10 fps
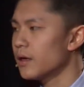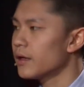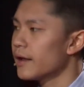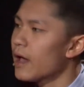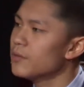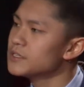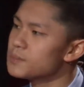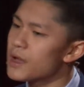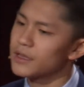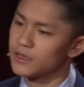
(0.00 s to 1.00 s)
And how is
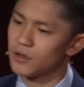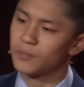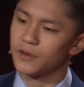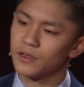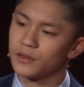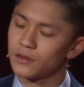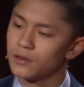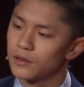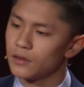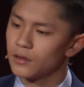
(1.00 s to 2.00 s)
my company,
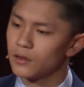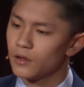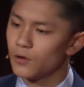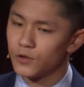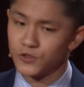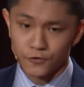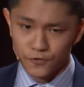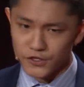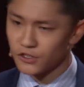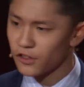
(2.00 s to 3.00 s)
which was
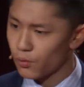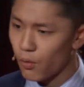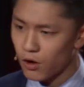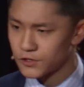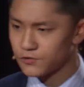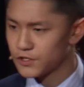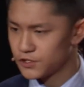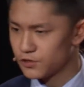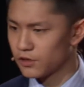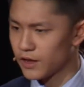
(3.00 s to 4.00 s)
featured on the Wall Street
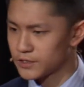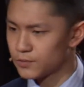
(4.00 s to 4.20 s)
Journal last